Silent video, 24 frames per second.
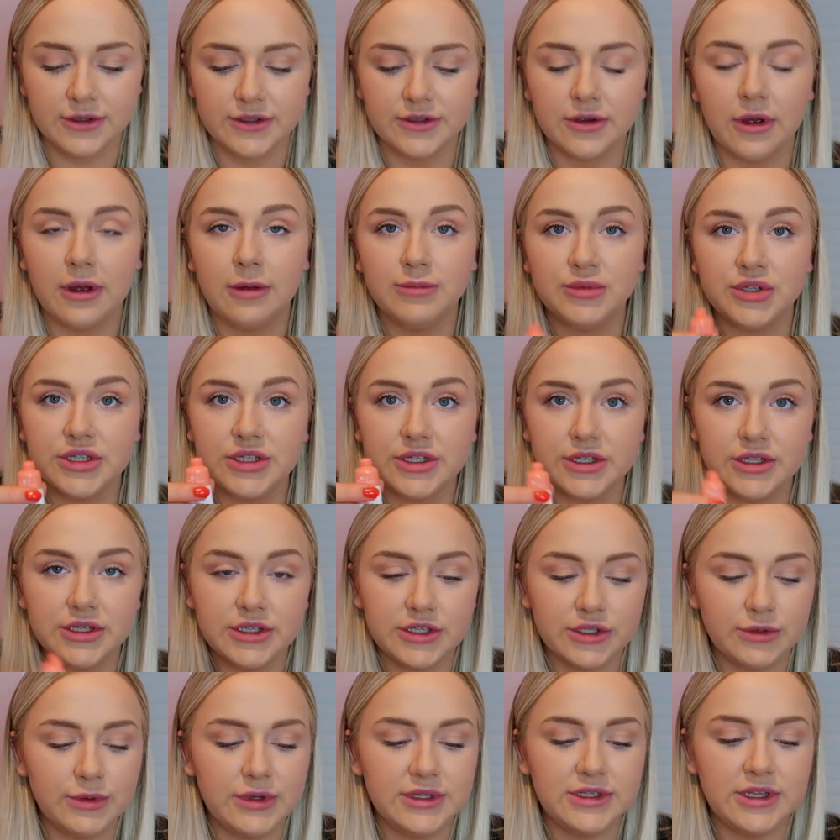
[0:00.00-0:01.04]
So I'm just going to
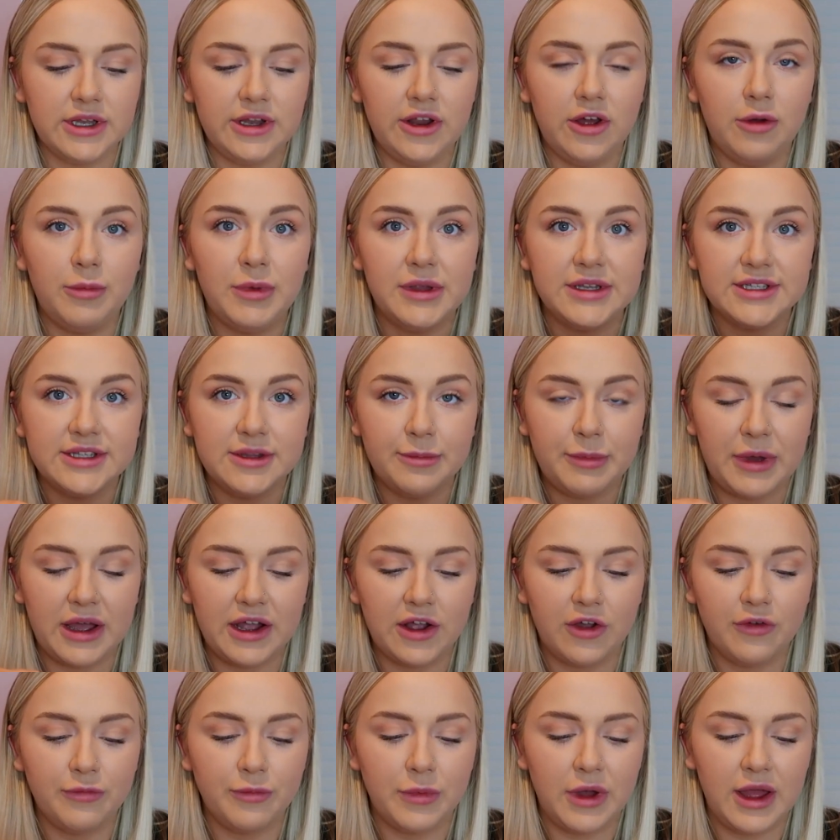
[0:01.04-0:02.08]
squeeze a little bit to the
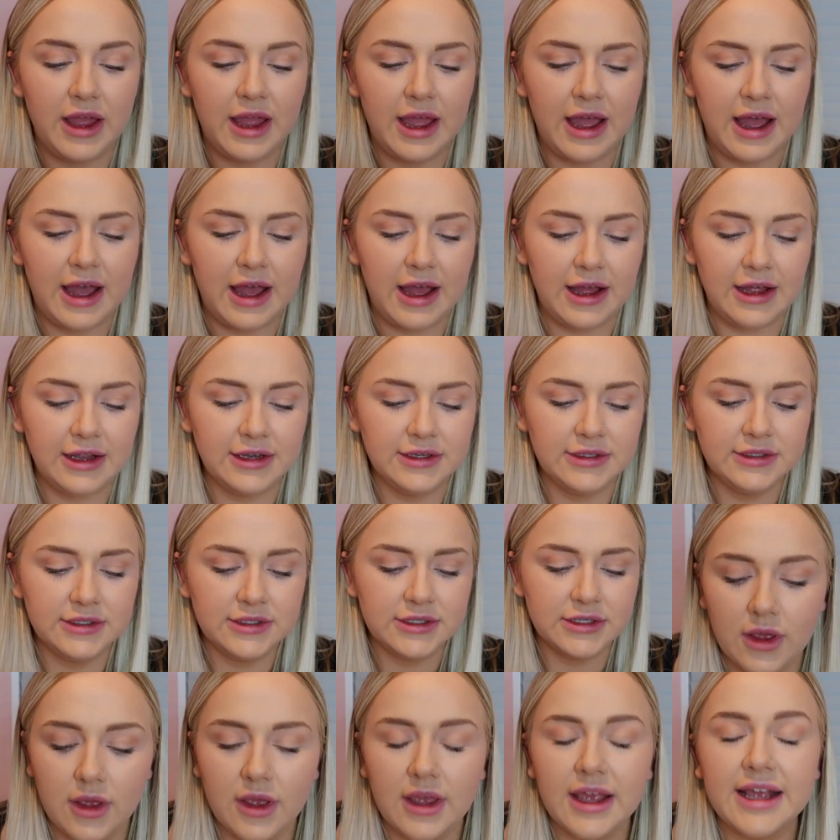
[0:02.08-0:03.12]
back of my hand.